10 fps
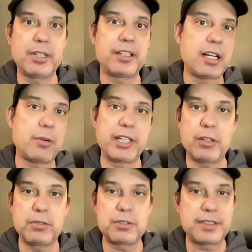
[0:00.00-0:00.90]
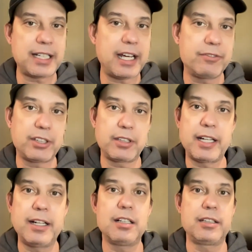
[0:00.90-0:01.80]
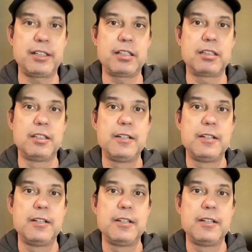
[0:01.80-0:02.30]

whether or not we go to heaven or hell here,